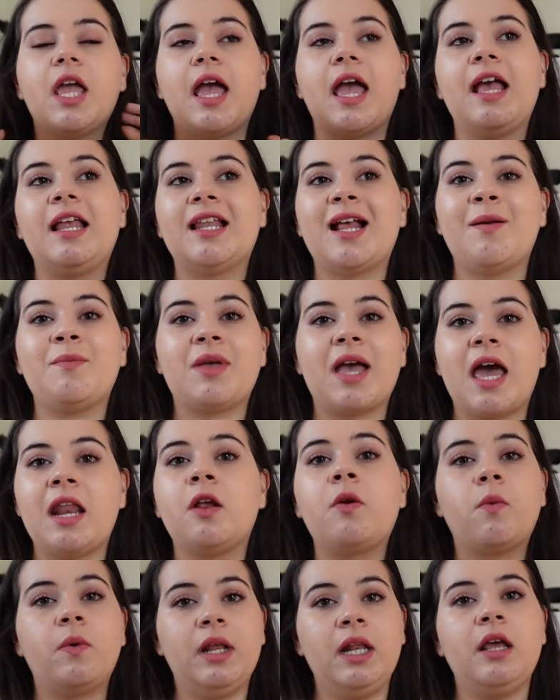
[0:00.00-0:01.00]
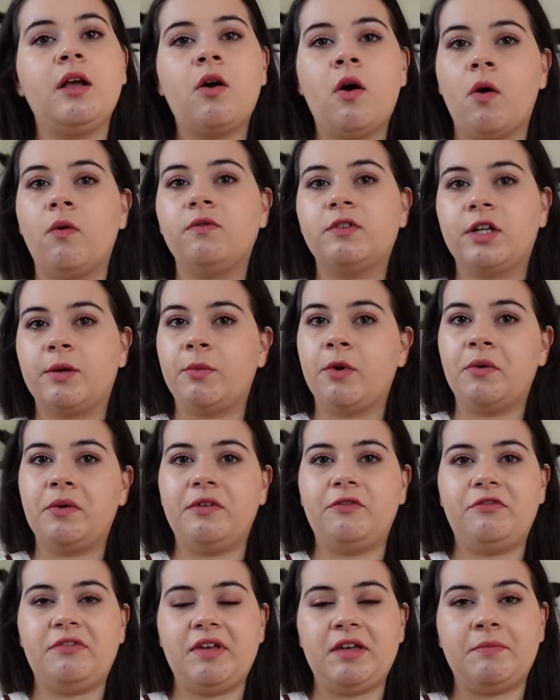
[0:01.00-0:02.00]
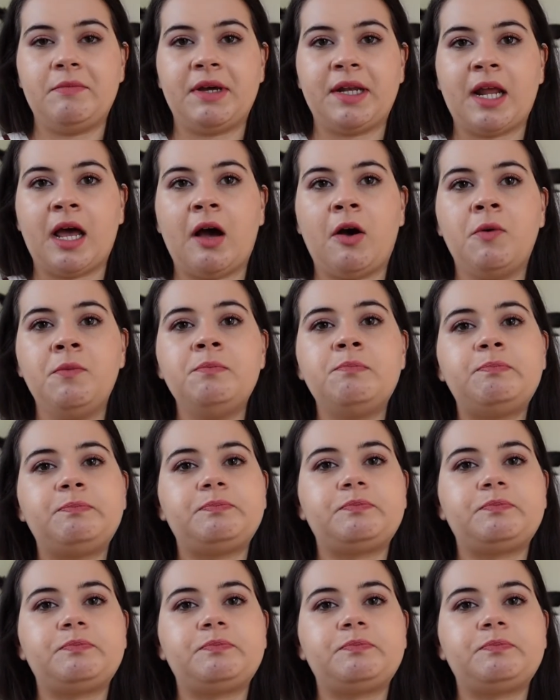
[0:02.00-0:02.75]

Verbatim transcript: And I'm getting really comfortable with Figma now